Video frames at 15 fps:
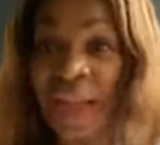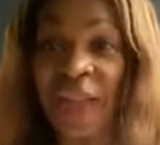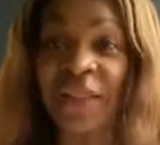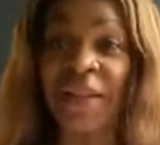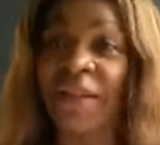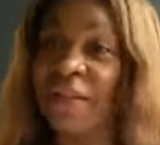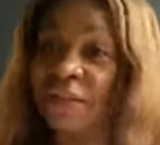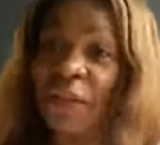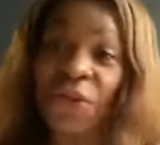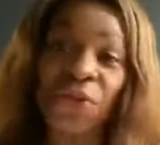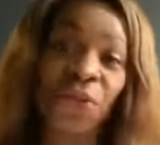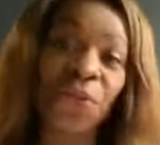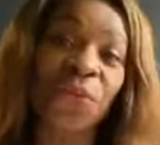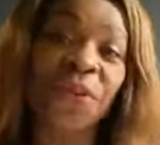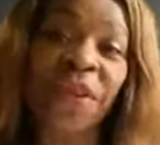this
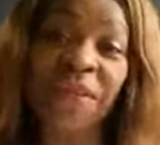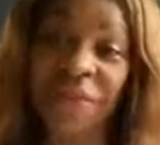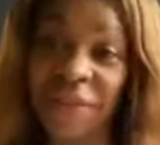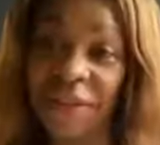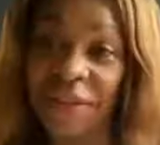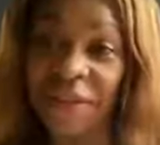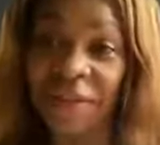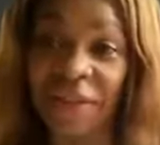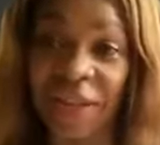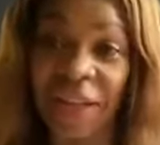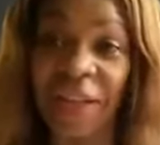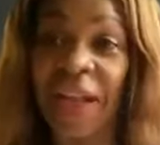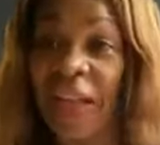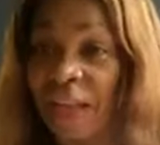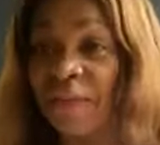social
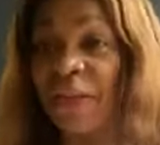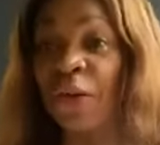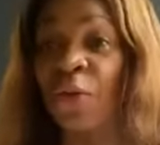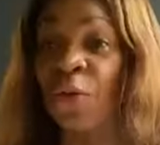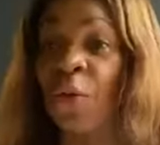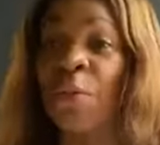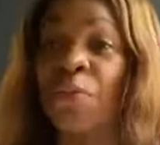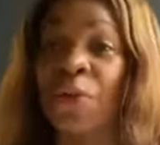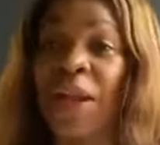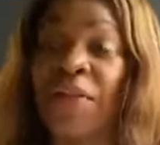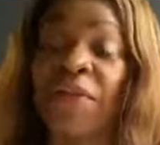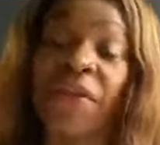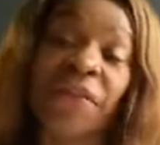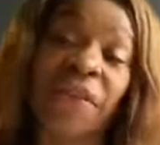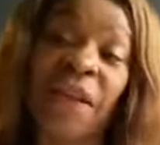distancing is
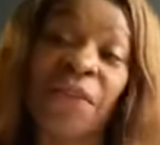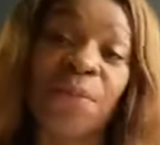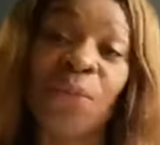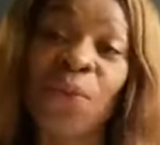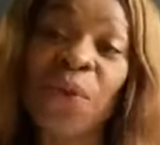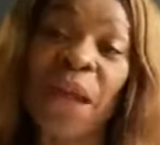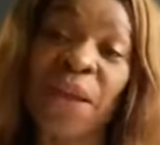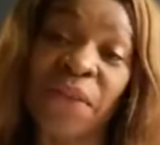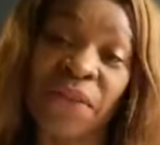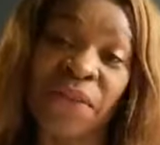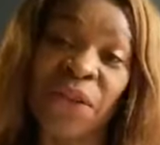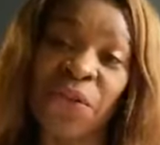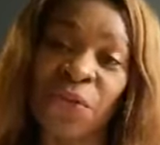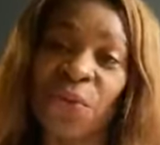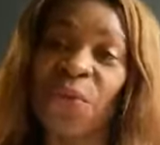incorporated. So it's more like a
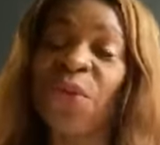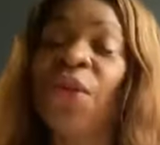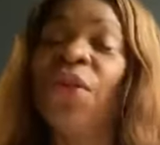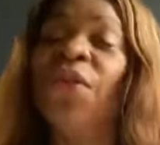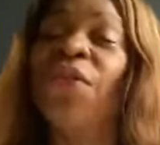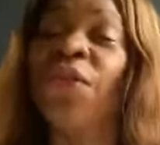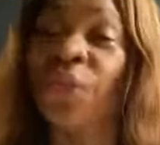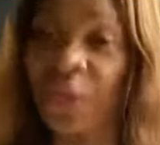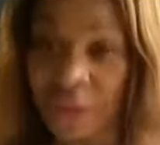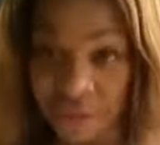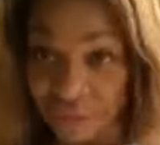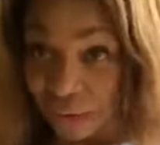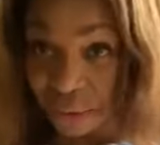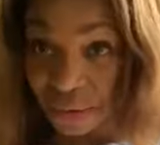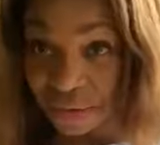social
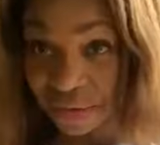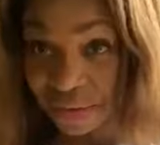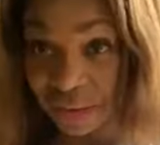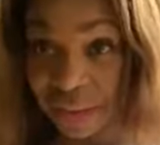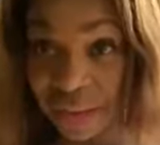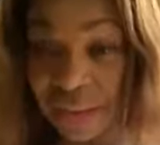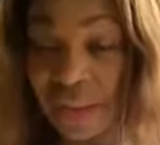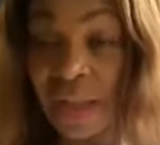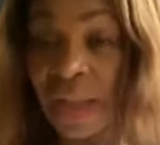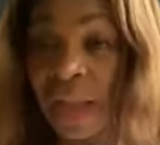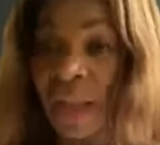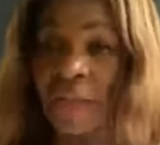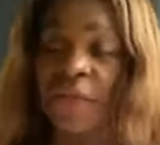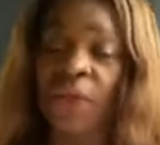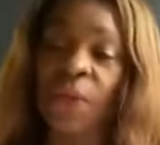solidarity.
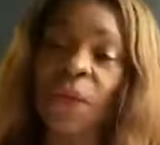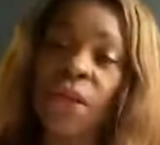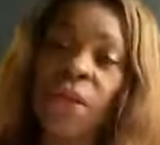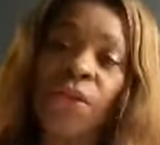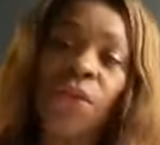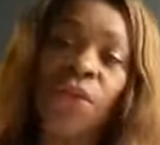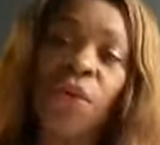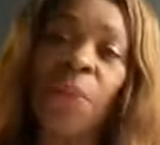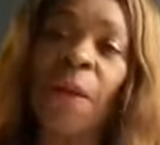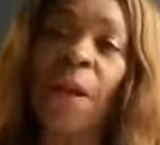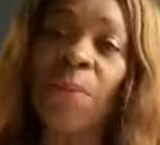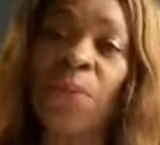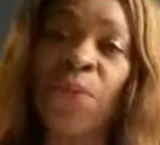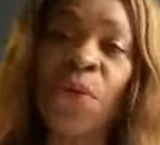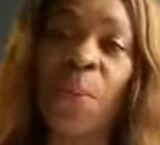And so we're going to talk
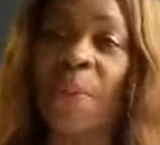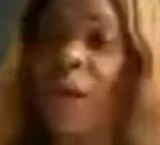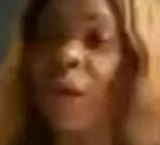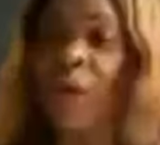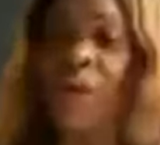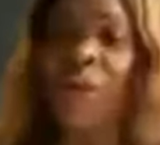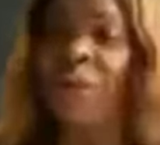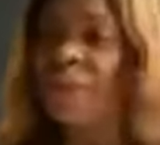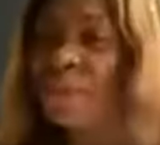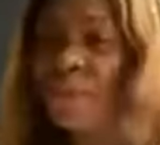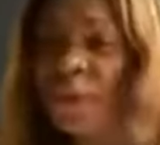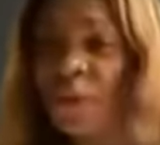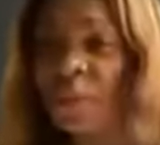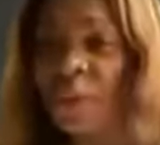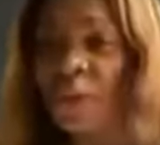more about the
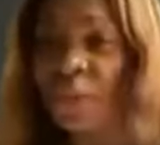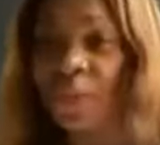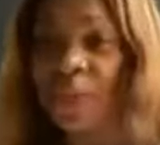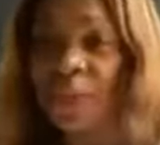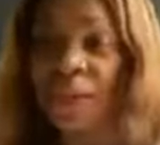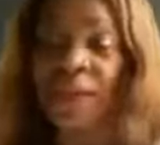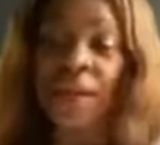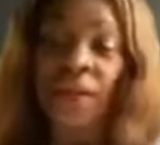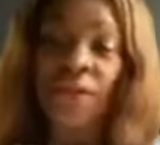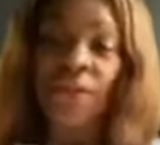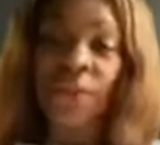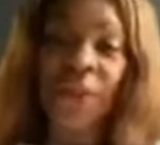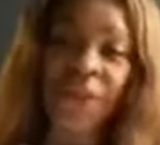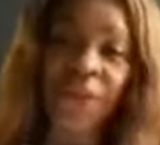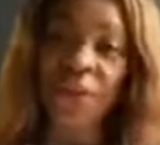difference between
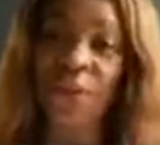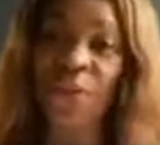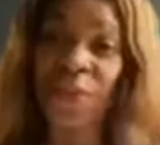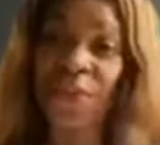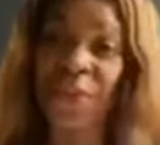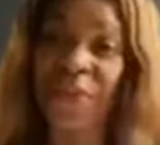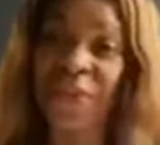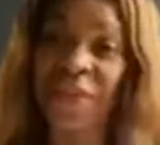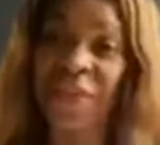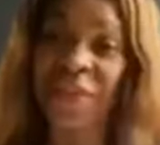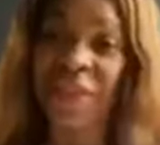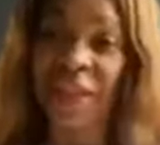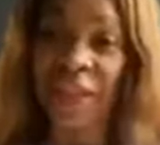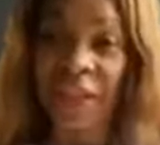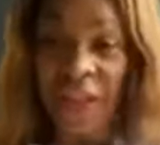physical
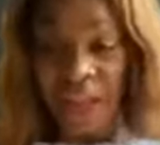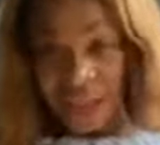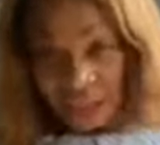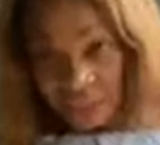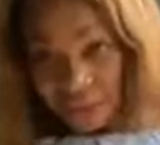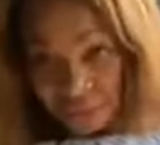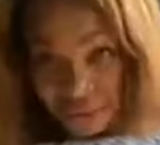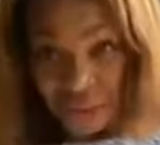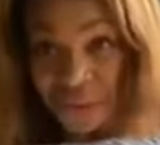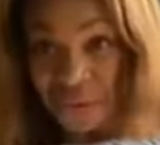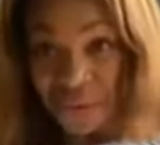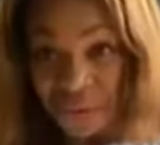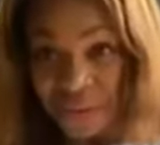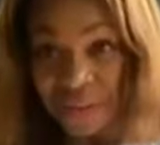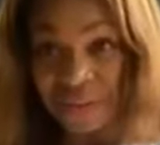distancing and
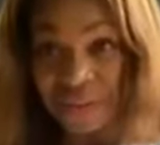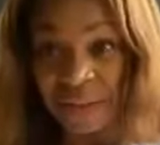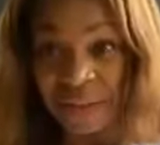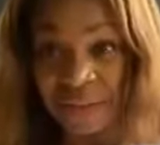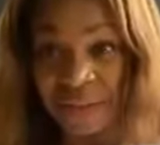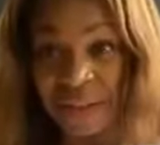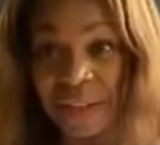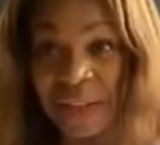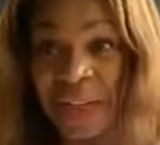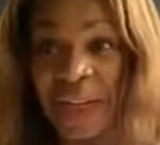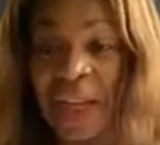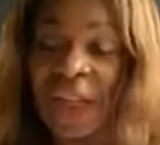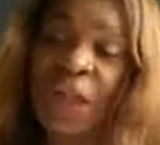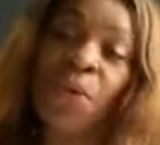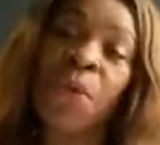social distancing.
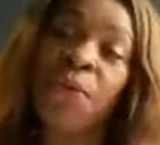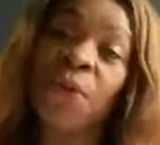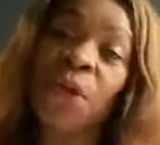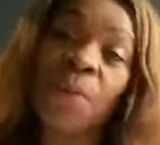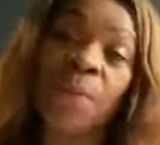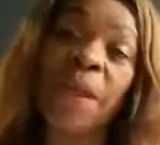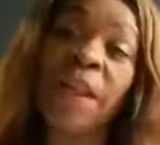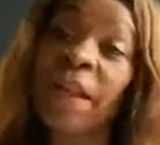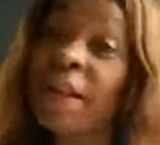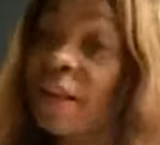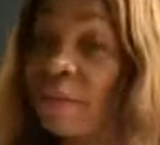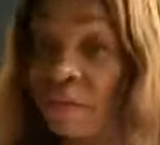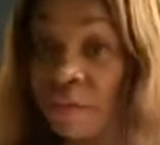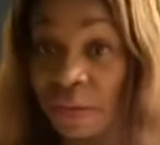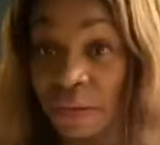Now, we've learned many
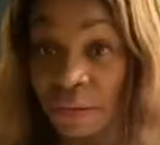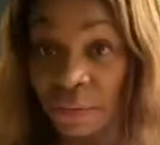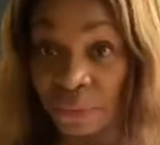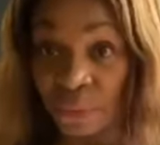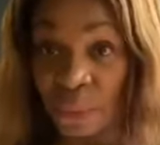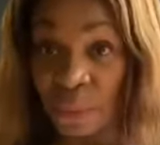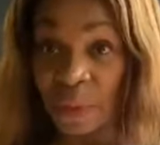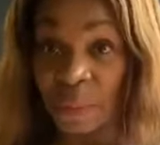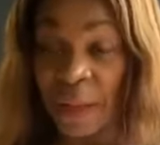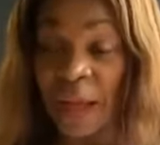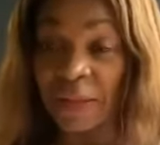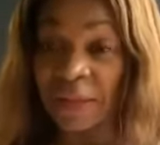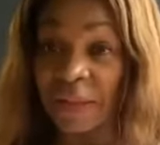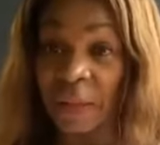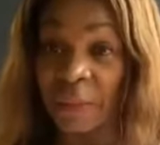lessons from the
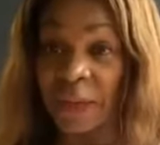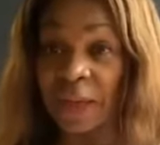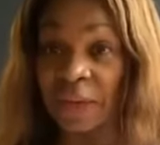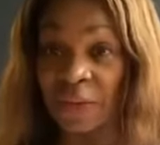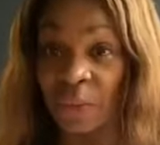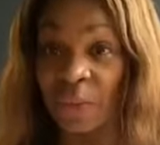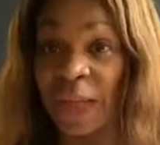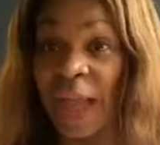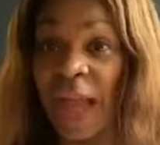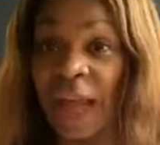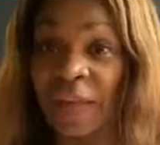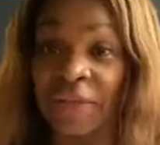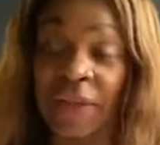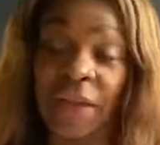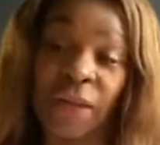pandemic that we
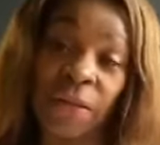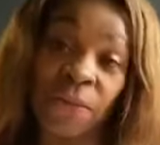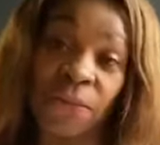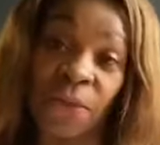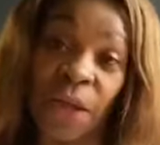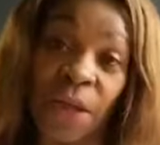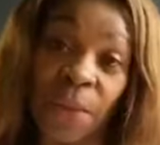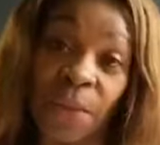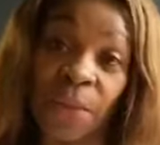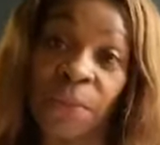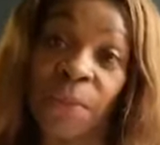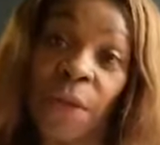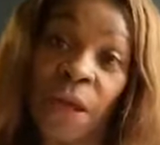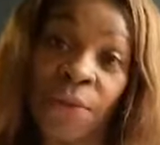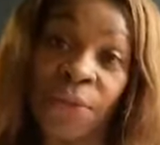had,
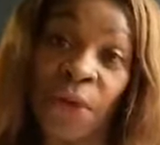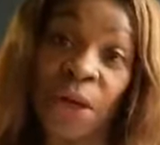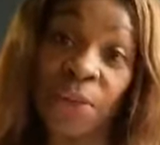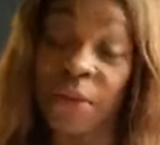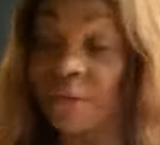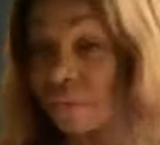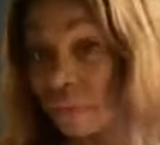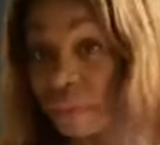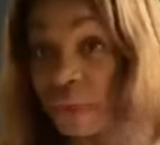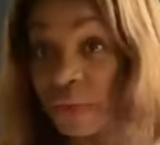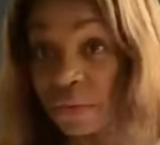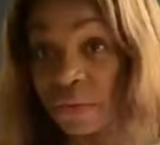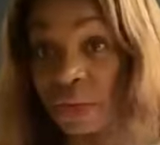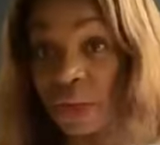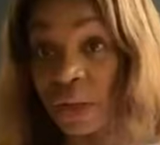a virus similar
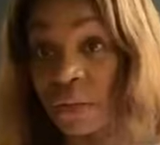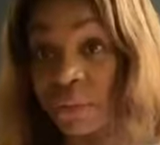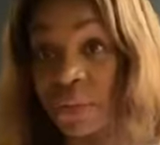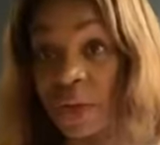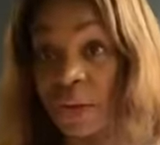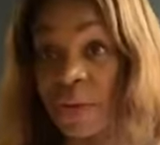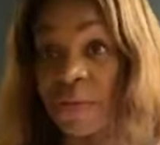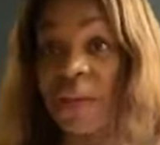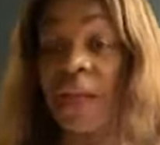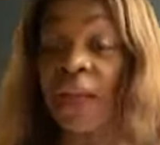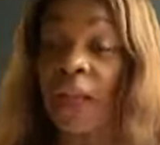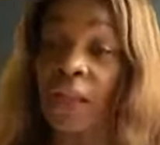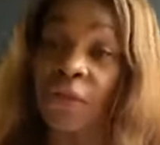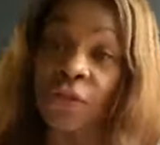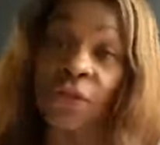to COVID
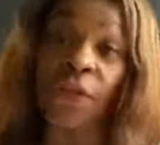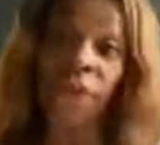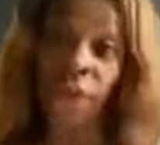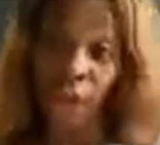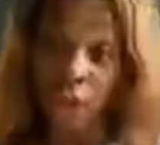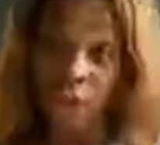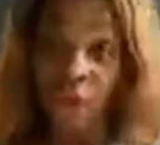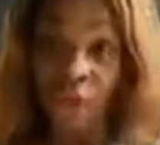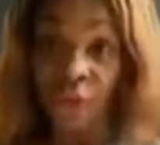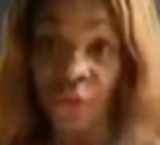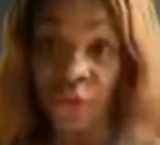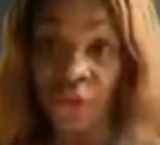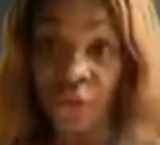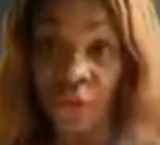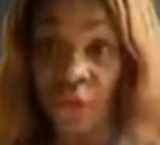in
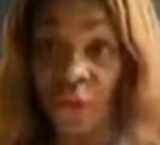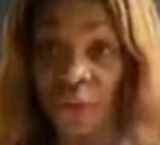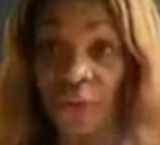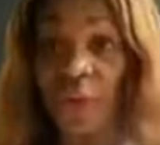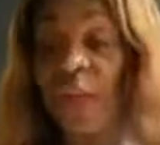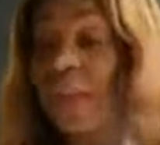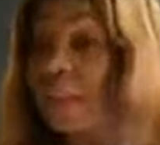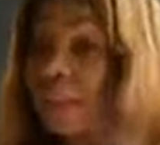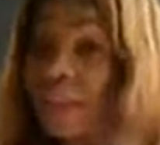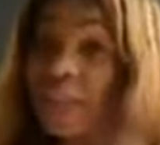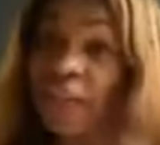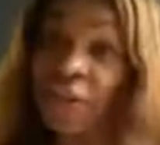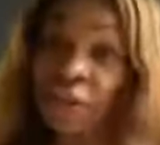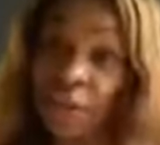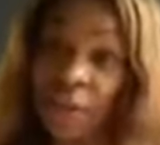2002,
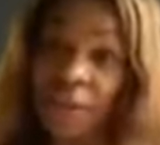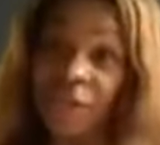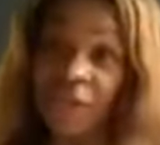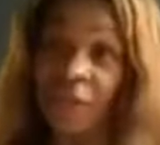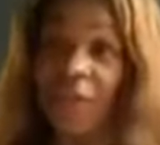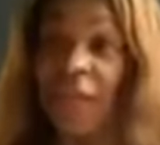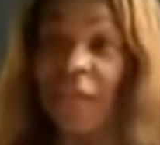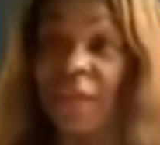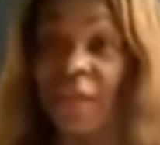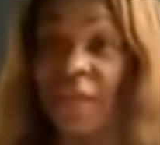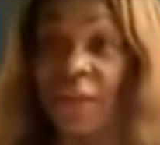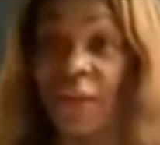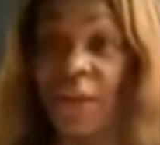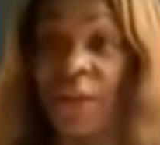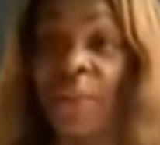nearly 20 years
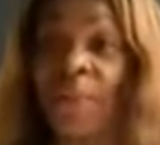ago.